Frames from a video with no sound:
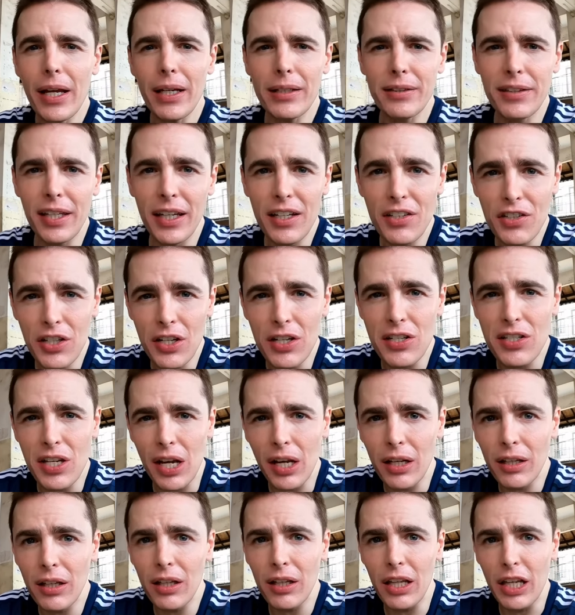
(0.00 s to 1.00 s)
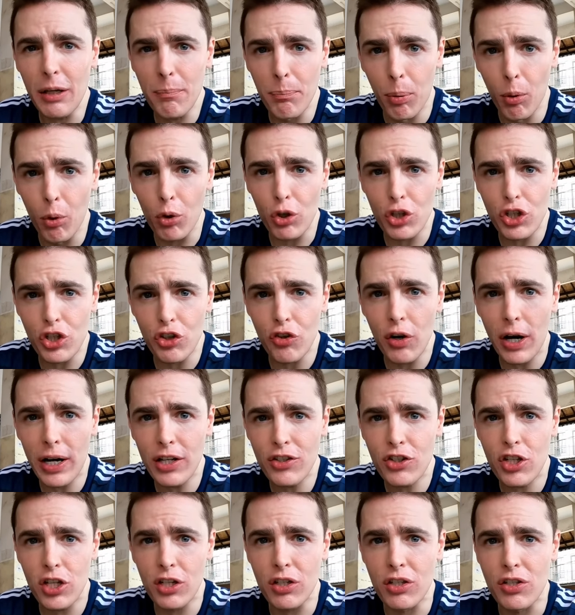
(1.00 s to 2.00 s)
It tastes exactly like pork
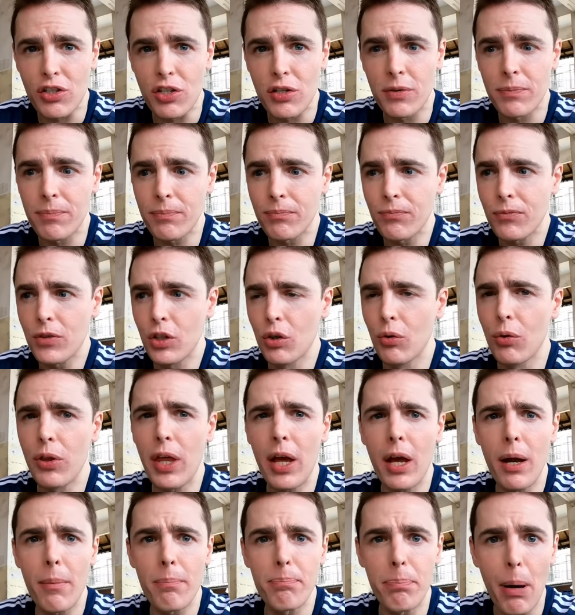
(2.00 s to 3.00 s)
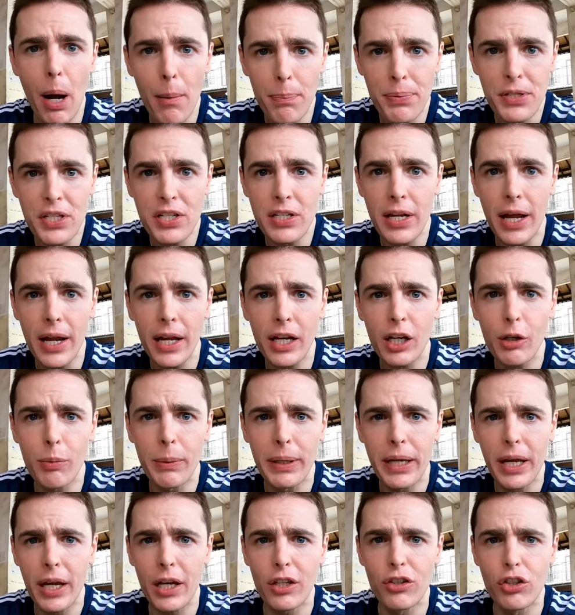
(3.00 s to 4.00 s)
scratchings. You know that pub snack
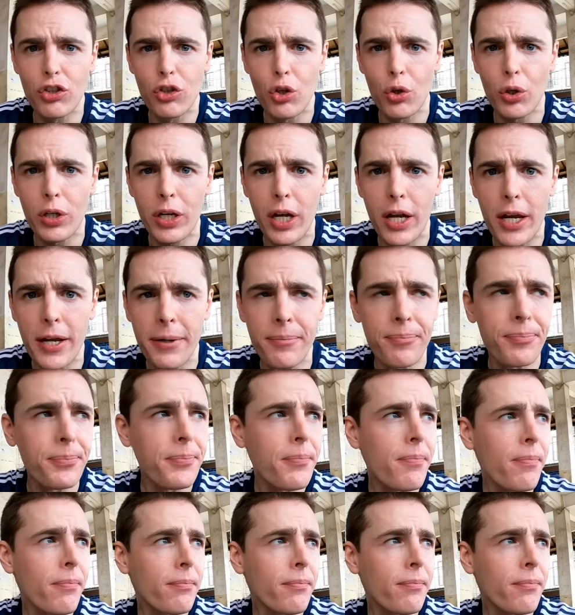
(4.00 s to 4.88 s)
we get in the UK,